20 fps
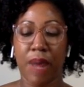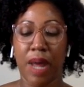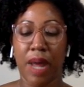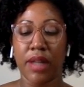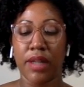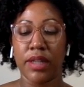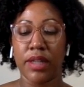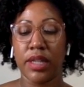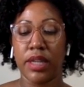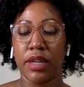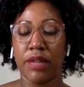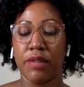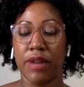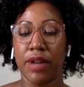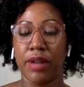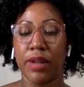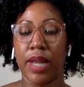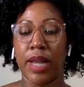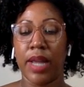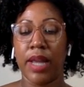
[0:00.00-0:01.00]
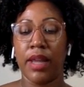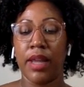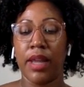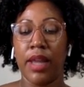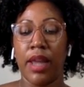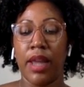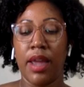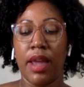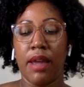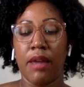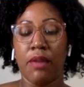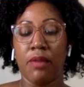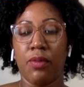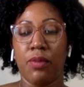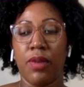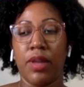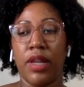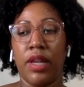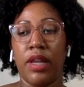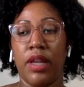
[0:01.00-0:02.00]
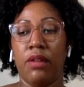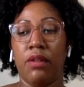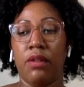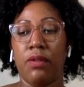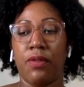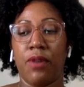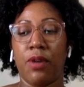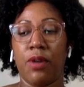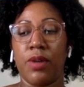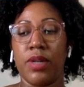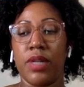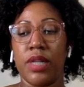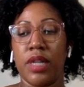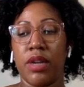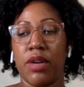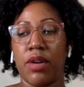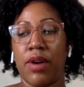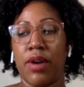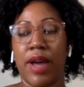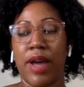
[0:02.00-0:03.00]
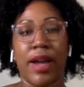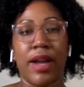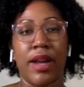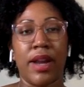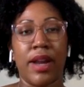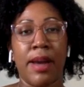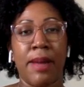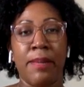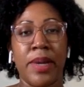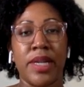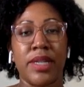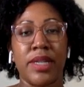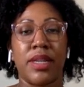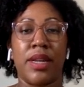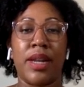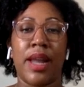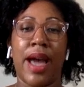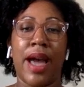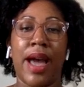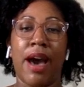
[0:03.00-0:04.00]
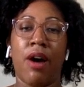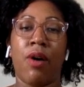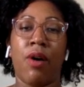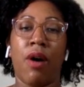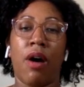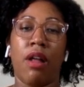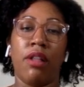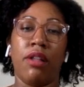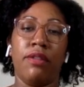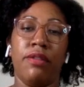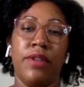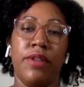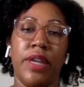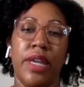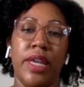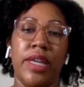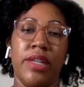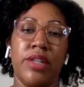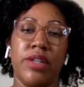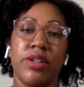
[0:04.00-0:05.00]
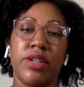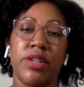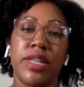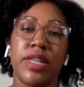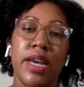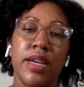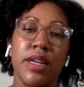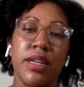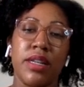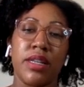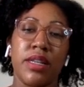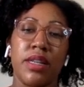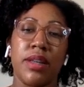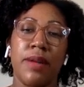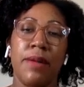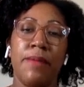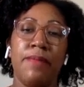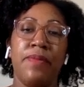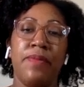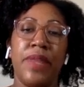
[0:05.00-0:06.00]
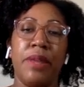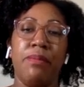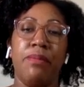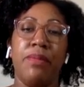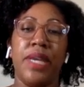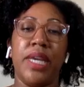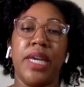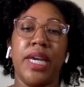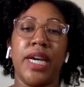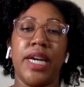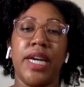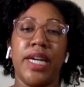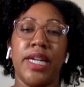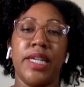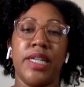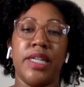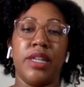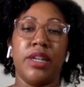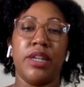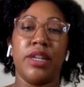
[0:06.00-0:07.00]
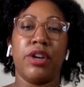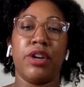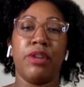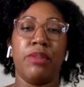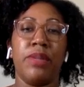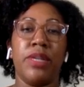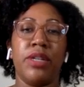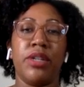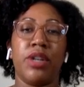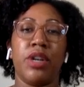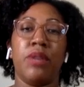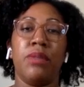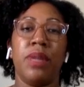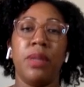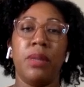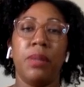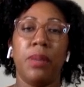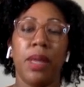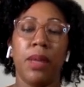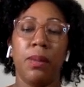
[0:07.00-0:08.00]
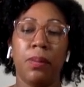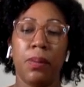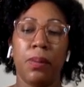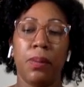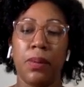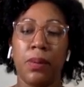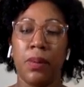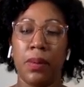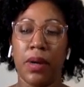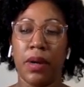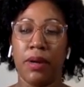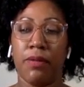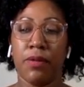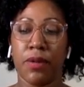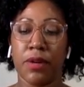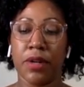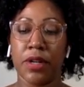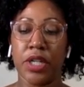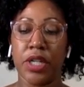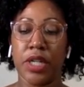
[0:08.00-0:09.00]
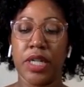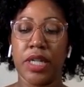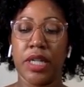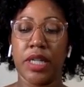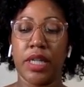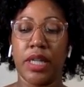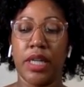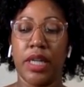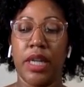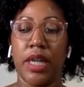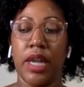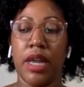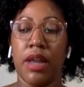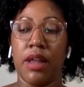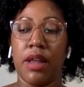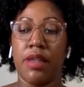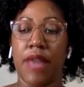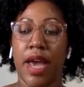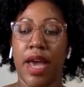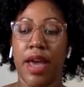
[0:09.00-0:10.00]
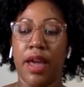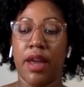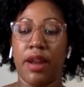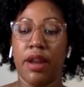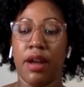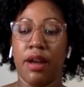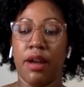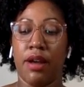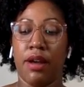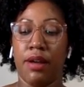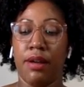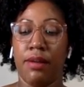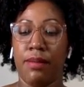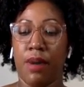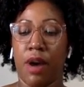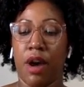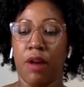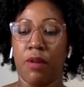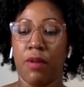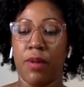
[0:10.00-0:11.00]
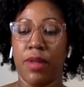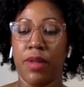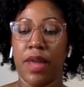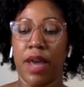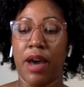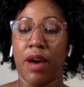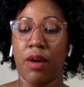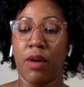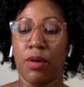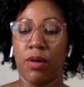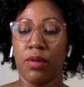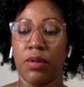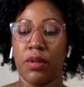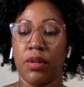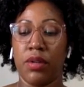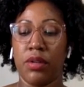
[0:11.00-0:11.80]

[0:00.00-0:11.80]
policy around that, really focusing on economics and how all of it intersects, because there are going to be so many people, unfortunately, that are without